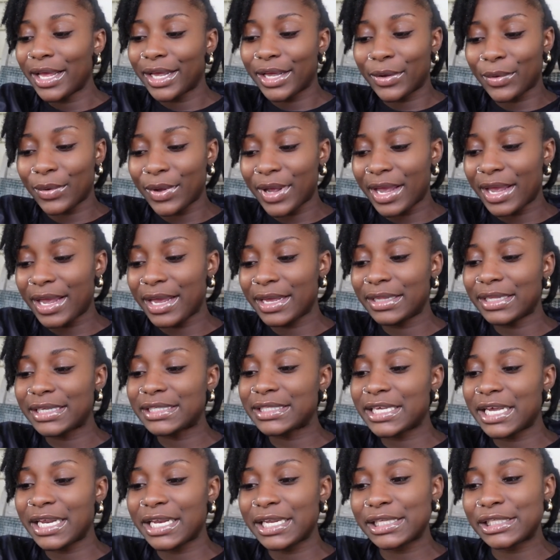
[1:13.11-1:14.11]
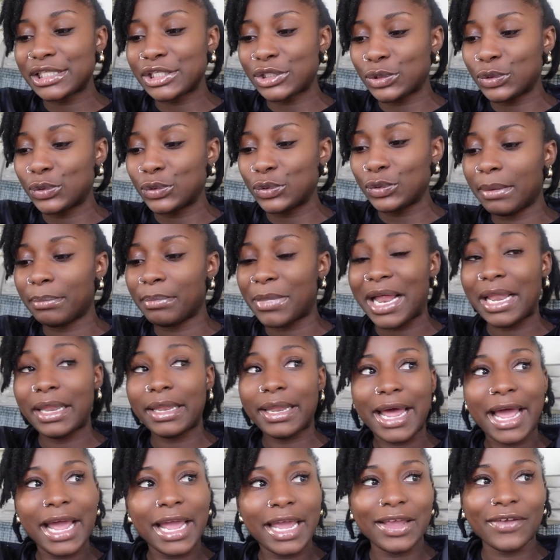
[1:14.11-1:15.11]
Okay, let's get into my
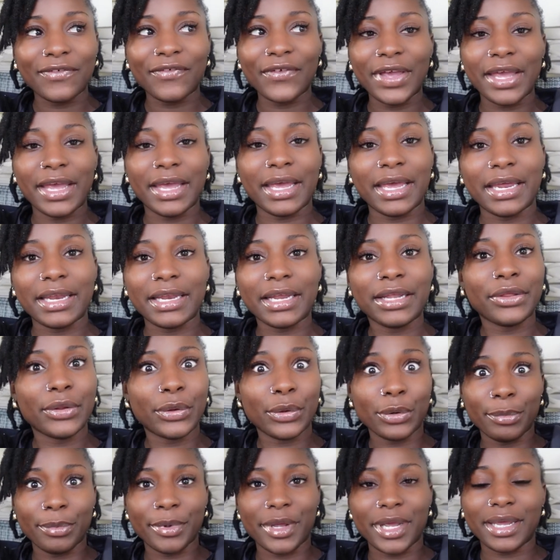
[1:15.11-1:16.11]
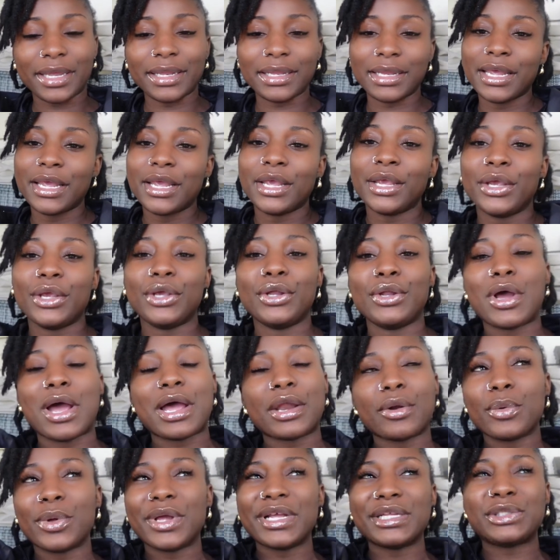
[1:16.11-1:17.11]
life in a little bit. You know,
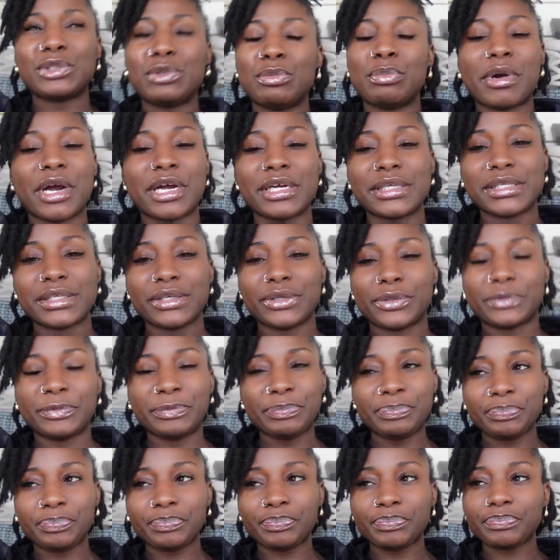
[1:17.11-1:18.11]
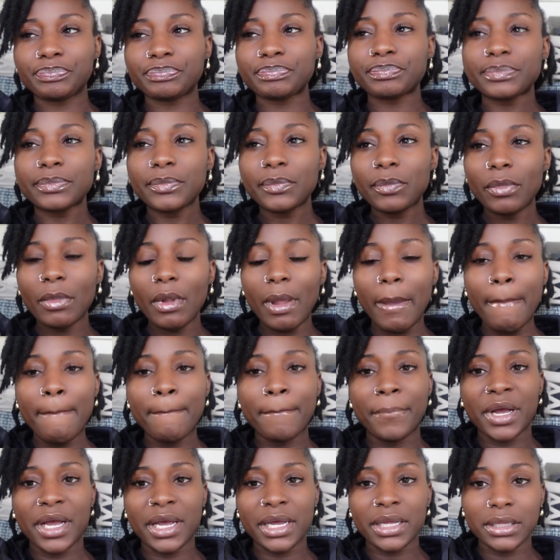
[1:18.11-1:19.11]
I don't get too personal,
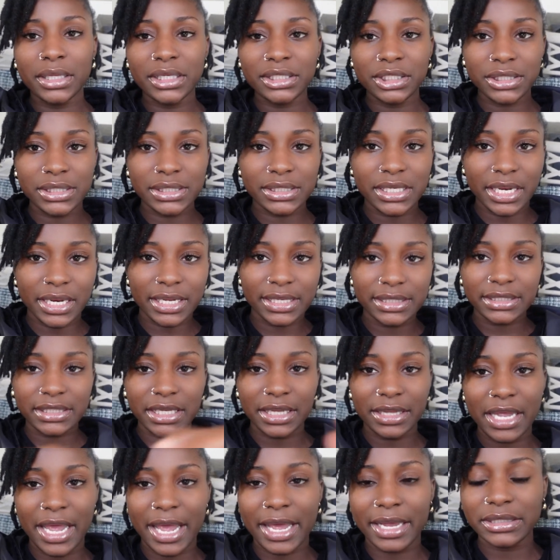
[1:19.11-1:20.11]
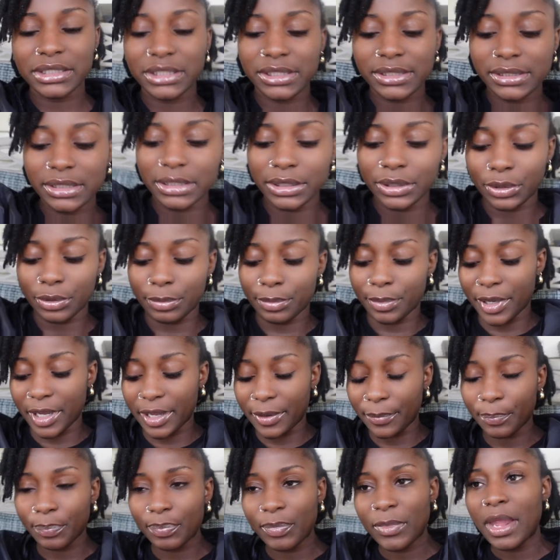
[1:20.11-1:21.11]
but let's just get into that just a little
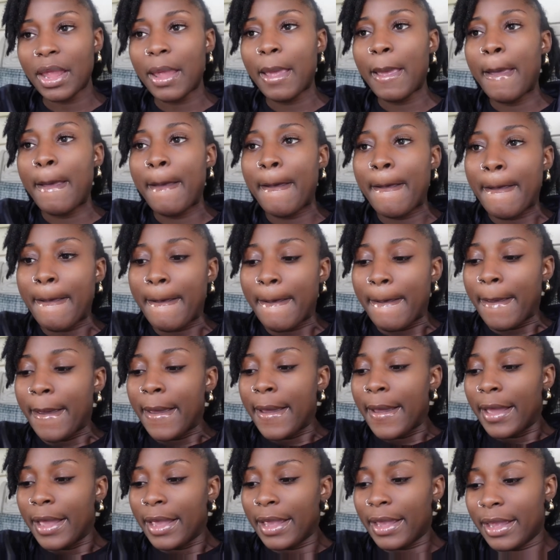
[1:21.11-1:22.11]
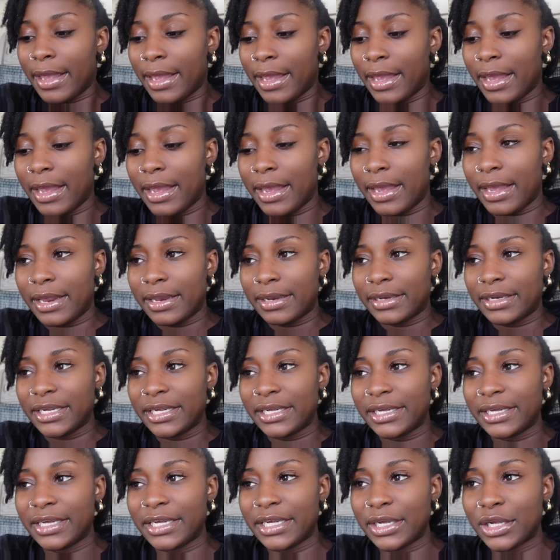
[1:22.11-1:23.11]
bit. And
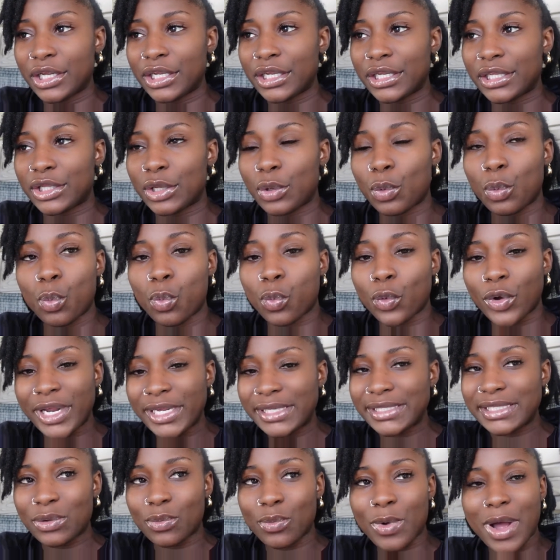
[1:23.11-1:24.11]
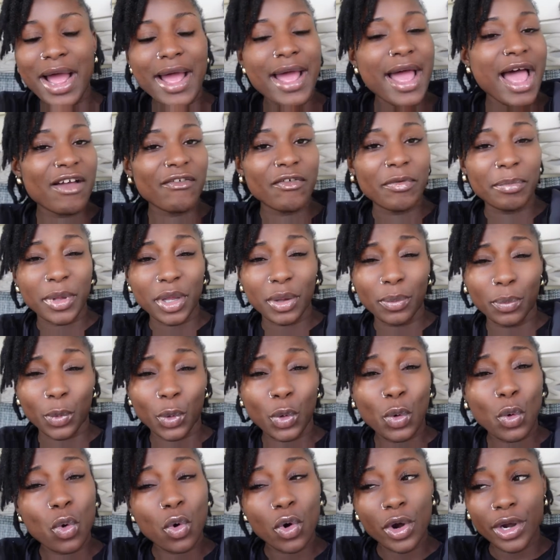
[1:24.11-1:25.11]
the reason why I haven't been
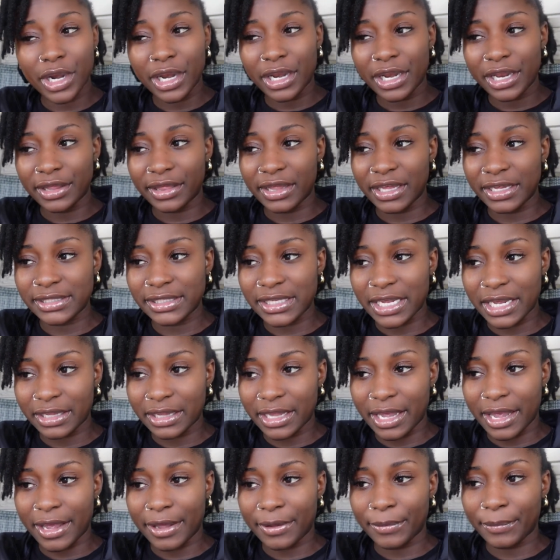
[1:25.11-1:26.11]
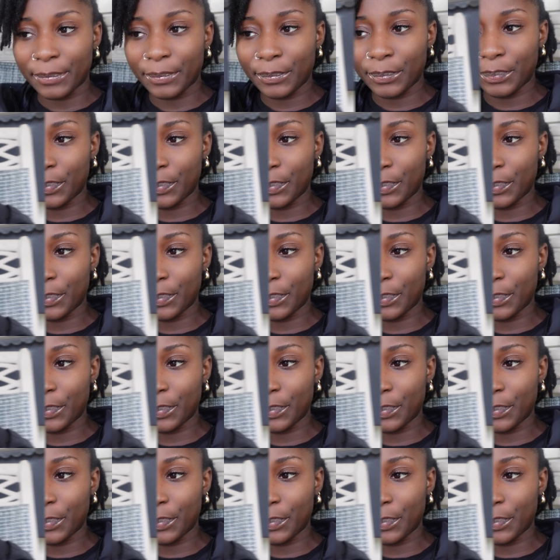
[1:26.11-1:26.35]
recording and things like that.